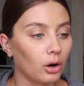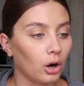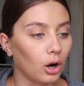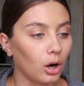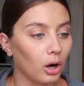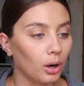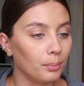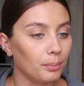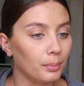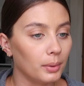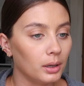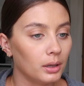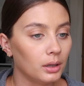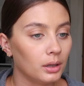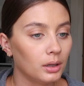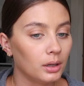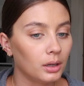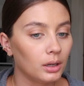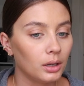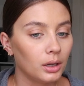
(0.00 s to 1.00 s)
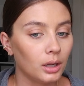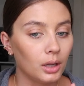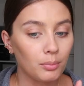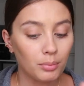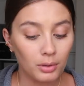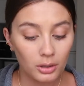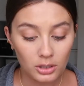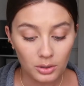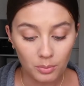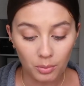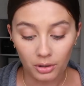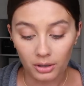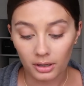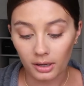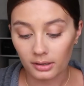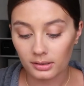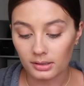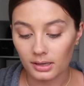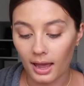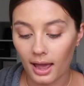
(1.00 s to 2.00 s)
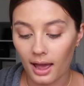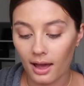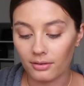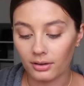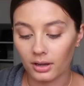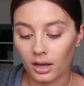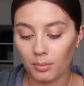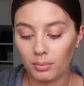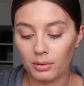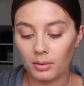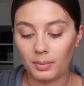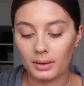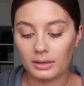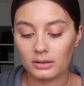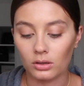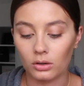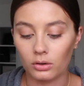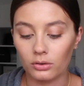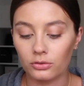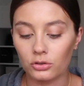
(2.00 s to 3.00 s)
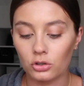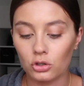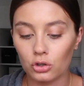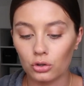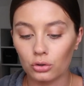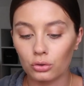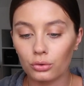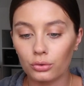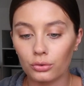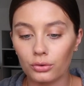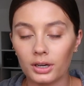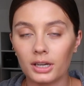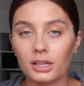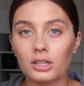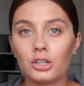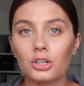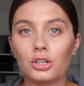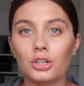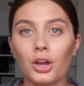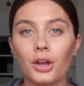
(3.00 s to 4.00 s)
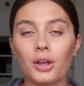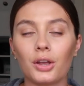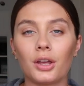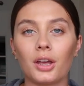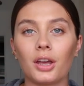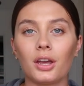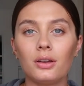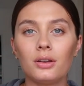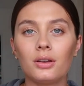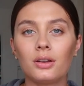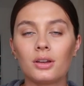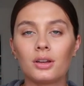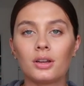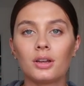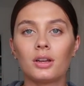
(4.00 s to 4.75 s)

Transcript: from beauty products, I have a couple of bits of jewellery to show you.